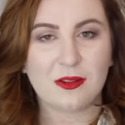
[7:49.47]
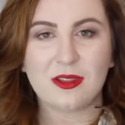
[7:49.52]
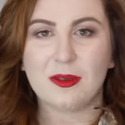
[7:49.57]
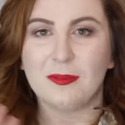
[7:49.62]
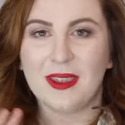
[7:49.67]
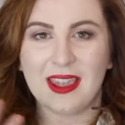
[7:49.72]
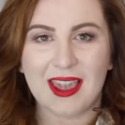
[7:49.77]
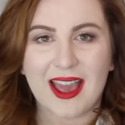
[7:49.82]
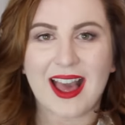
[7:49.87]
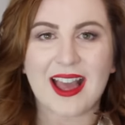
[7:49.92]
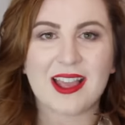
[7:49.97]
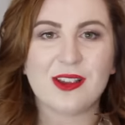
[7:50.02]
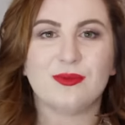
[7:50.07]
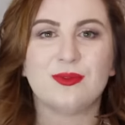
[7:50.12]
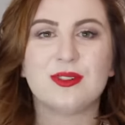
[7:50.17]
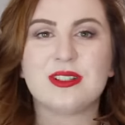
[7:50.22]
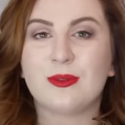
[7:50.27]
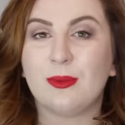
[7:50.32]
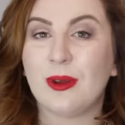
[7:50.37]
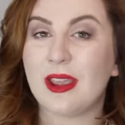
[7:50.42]
the
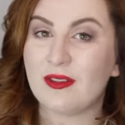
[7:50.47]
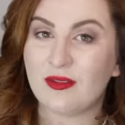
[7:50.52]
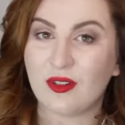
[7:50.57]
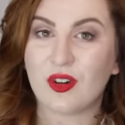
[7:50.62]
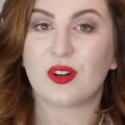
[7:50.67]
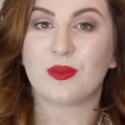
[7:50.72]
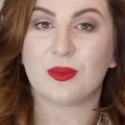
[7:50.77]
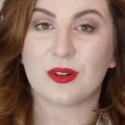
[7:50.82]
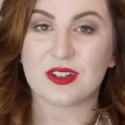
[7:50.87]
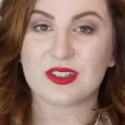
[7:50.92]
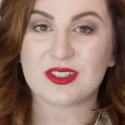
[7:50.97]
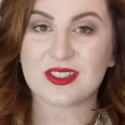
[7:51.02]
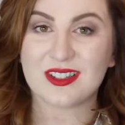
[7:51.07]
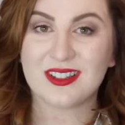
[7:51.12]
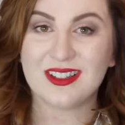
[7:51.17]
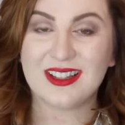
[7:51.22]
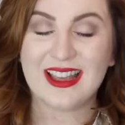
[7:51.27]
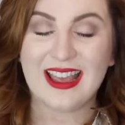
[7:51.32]
beehive was the way forward